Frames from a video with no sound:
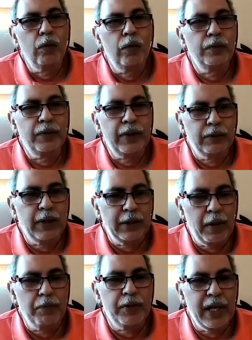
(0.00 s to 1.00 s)
that's
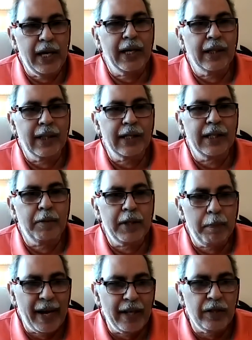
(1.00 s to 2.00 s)
what I'm saying, that
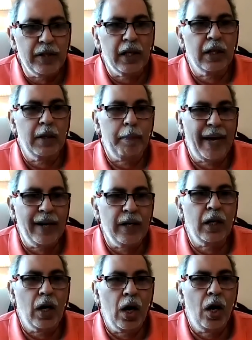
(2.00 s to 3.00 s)

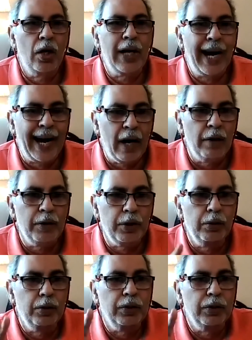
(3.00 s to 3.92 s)
depending on how you